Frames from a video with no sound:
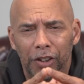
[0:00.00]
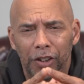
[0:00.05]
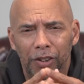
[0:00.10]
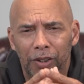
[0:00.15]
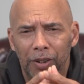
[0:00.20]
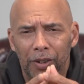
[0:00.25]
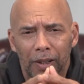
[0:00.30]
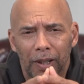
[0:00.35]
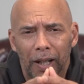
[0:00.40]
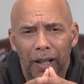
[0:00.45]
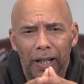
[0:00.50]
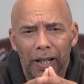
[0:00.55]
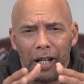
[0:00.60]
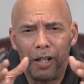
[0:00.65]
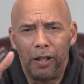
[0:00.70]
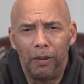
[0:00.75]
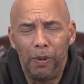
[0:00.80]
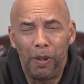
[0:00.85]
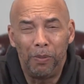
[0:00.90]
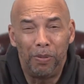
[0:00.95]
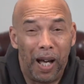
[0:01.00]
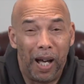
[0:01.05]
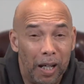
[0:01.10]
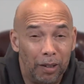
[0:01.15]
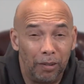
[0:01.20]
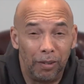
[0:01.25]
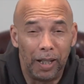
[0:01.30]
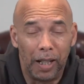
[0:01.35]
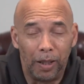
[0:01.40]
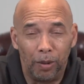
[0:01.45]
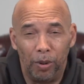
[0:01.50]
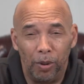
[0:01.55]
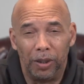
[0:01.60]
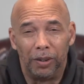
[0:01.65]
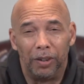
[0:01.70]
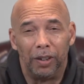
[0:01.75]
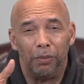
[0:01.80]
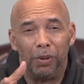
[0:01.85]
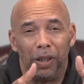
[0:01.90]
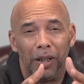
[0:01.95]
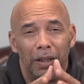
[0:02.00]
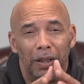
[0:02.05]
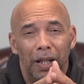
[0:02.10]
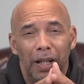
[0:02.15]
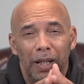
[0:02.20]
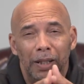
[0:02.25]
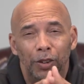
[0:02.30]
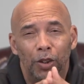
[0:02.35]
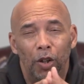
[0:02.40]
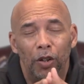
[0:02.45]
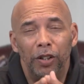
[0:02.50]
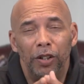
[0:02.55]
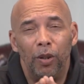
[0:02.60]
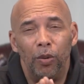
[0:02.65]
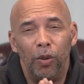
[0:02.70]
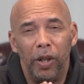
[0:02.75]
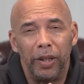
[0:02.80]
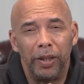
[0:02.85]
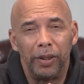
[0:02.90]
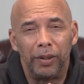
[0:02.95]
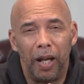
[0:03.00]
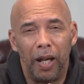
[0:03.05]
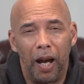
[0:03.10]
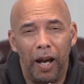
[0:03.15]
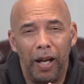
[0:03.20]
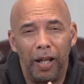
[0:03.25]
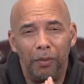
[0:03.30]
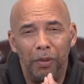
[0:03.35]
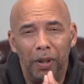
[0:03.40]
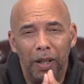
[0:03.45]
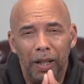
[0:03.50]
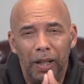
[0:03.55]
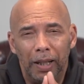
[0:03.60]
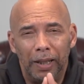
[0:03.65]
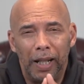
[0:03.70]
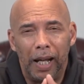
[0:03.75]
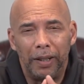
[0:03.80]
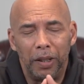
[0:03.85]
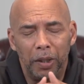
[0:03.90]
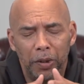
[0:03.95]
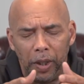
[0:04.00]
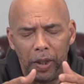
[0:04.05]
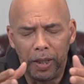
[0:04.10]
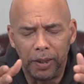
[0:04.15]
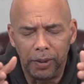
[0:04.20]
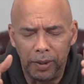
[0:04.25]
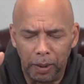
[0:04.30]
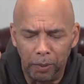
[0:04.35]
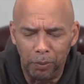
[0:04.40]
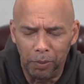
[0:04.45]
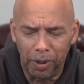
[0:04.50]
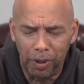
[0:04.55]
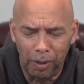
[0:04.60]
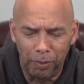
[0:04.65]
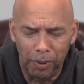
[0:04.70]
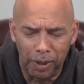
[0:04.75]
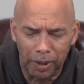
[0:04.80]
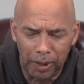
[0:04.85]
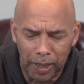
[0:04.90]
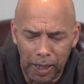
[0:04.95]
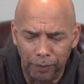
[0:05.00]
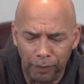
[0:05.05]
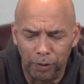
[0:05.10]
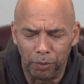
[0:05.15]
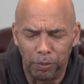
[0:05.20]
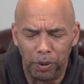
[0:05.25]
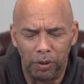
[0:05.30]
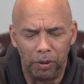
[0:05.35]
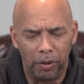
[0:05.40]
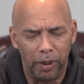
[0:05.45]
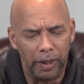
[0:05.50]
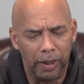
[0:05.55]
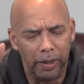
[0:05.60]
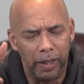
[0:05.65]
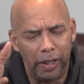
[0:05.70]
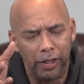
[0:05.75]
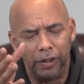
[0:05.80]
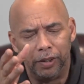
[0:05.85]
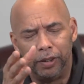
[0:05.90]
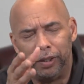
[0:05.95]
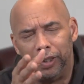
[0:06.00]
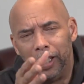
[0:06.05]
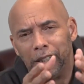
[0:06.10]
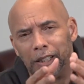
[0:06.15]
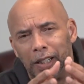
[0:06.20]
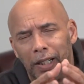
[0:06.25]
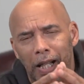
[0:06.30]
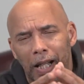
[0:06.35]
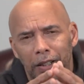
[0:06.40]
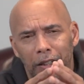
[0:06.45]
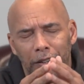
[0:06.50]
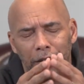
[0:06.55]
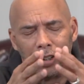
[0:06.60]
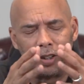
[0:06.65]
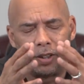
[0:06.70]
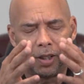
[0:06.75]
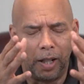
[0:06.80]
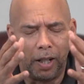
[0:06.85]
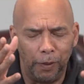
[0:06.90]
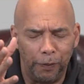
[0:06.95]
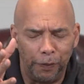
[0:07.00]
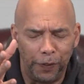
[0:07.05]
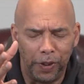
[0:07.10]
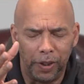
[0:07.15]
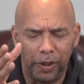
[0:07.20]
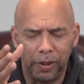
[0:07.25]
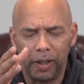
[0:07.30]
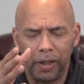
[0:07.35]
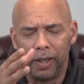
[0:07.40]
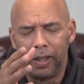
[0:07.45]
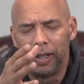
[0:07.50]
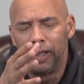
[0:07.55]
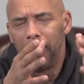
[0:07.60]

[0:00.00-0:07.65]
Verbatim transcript: just a lot of people, I don't like winter, but during the winter time, a lot of things become uncomfortable and, and there's a lot of discomfort.